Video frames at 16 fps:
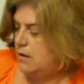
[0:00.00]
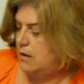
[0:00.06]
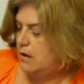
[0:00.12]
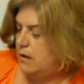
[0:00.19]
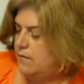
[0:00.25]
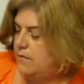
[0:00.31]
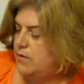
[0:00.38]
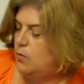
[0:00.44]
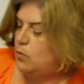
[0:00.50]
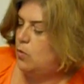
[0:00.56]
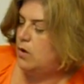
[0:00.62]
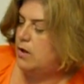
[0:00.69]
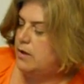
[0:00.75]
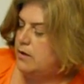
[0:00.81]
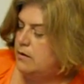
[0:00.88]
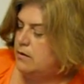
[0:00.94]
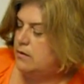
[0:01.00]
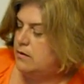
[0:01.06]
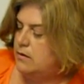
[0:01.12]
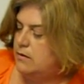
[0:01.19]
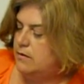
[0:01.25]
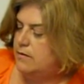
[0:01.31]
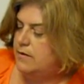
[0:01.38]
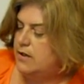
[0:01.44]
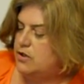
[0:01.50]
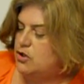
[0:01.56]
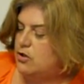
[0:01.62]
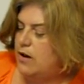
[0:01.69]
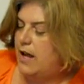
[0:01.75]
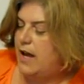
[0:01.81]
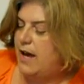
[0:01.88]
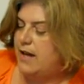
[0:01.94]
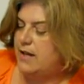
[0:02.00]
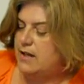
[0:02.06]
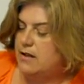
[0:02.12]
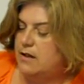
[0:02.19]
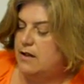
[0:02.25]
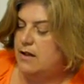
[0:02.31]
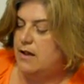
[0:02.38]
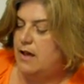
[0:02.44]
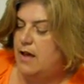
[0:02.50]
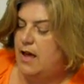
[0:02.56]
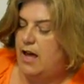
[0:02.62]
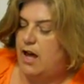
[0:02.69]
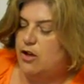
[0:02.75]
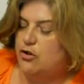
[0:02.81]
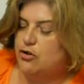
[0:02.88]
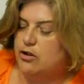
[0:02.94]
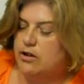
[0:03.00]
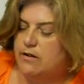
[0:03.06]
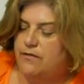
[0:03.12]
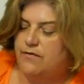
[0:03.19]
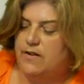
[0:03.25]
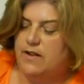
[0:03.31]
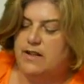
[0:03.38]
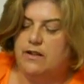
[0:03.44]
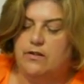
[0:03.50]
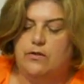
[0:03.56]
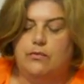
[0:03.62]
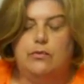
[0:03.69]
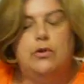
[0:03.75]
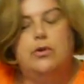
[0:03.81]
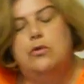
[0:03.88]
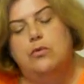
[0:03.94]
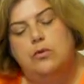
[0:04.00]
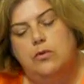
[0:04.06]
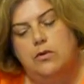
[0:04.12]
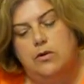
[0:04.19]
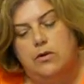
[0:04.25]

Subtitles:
of the one that you're adding, and you're going to feed it through